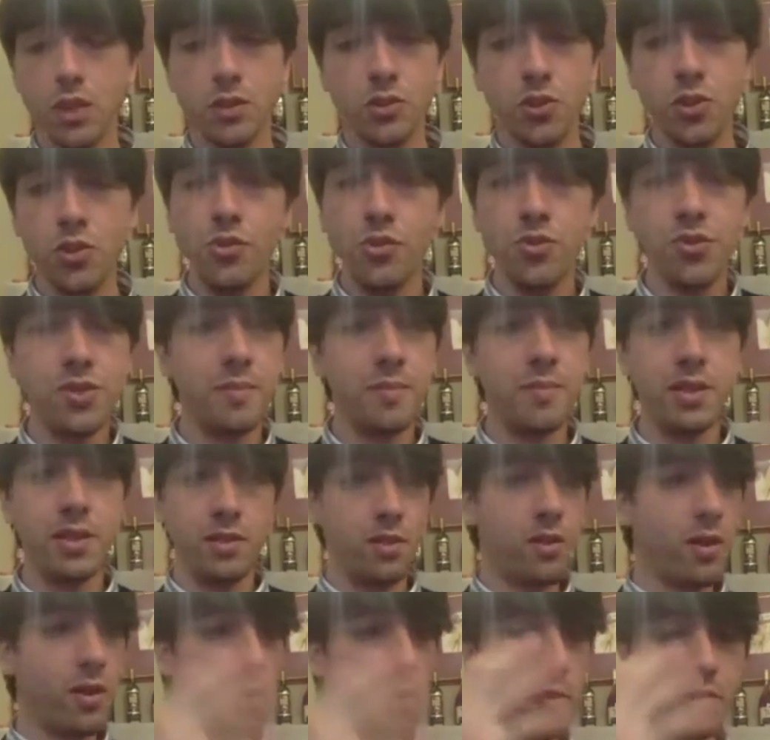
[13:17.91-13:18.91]
to use. I mean,
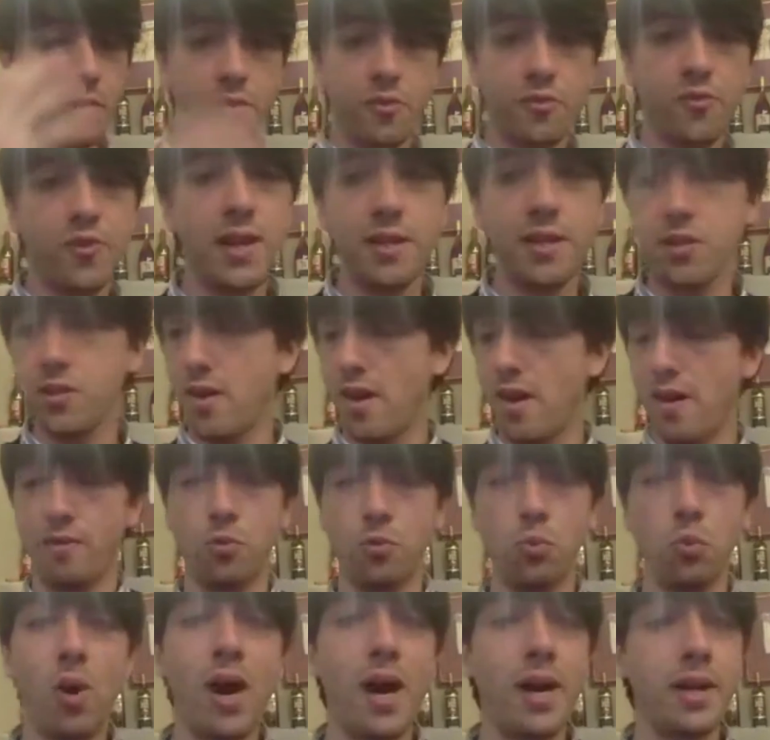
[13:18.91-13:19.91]
you are with your friends, you have
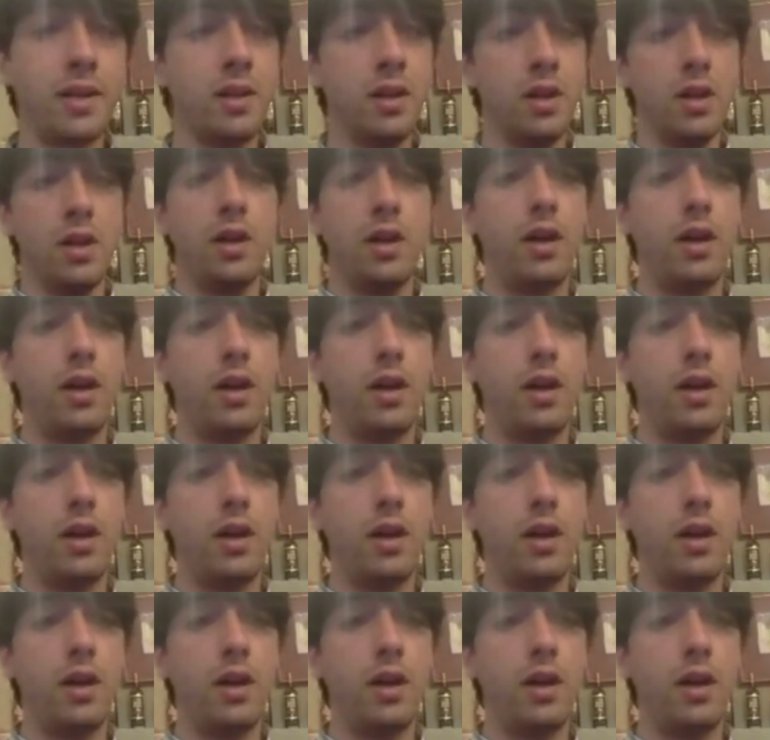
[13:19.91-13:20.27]
a wine,